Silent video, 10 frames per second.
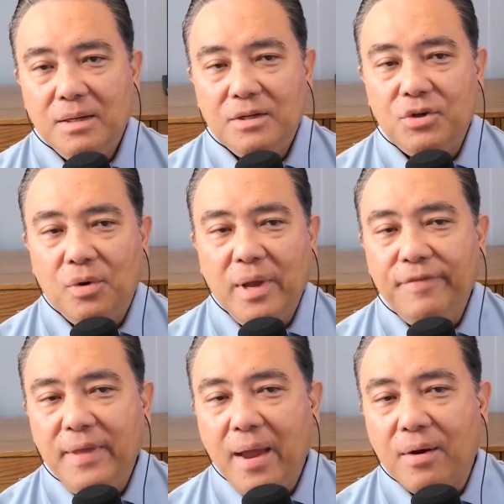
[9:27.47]
So,
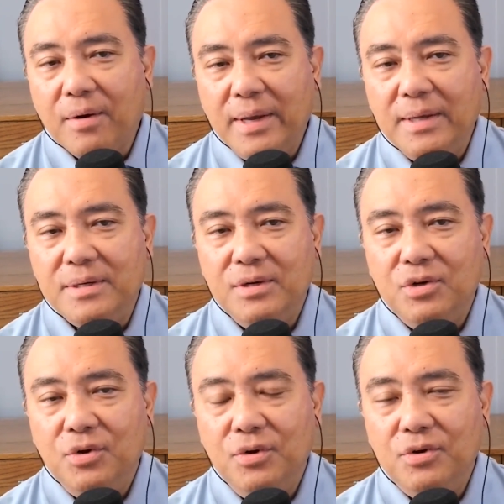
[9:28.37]
if the error
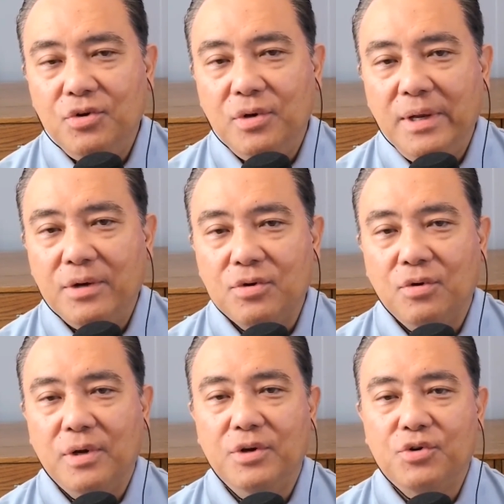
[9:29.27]
isn't due to an
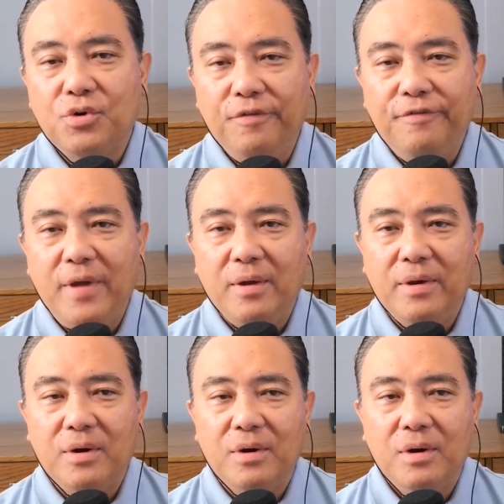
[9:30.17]
internal control
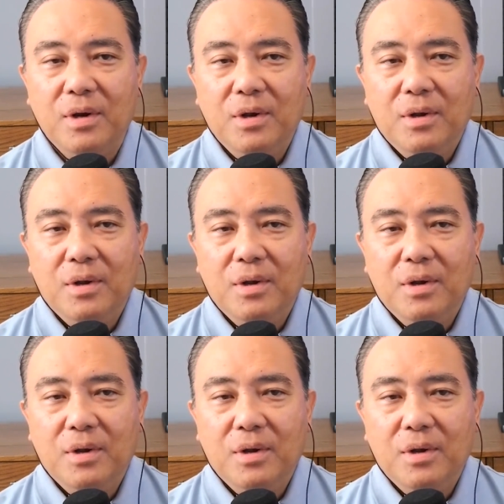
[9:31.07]
failure,